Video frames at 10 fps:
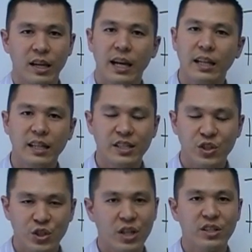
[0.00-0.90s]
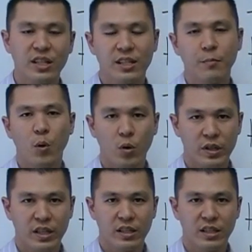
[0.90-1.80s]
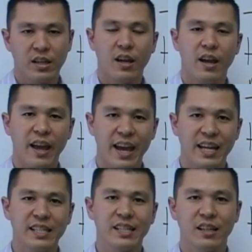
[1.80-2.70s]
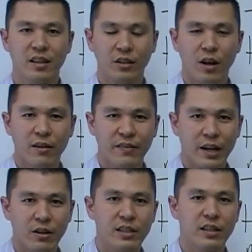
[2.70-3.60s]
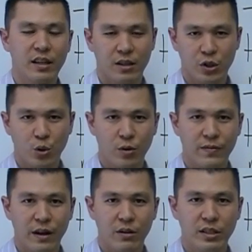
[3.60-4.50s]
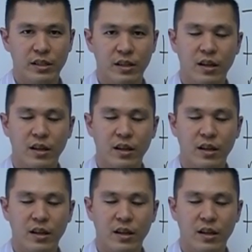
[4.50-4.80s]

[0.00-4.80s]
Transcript: and it's just as important as the long vowels and the short vowels.